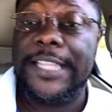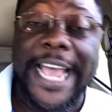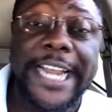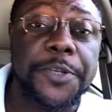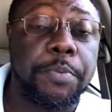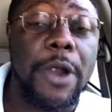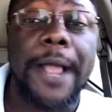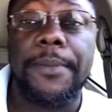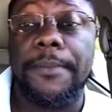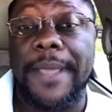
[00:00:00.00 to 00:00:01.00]
that is
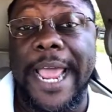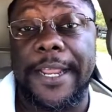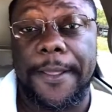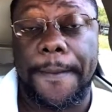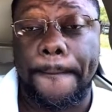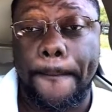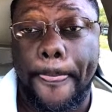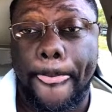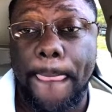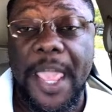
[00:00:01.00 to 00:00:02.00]
problematic.
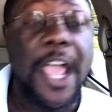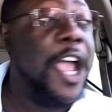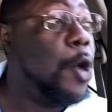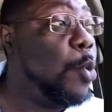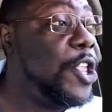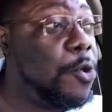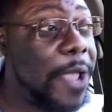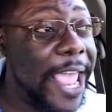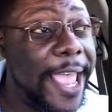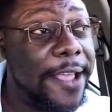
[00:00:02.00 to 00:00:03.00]
When you
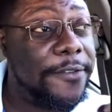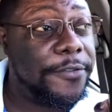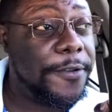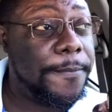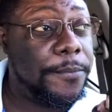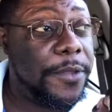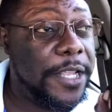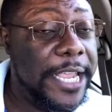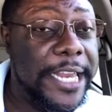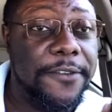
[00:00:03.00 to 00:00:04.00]
have
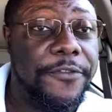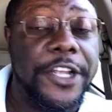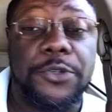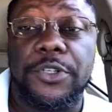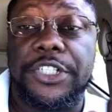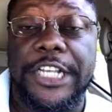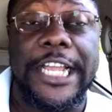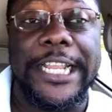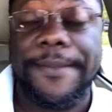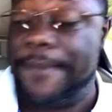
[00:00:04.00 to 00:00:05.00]
individuals
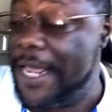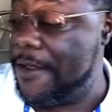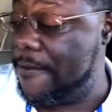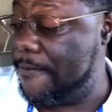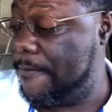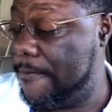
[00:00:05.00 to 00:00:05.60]
telling me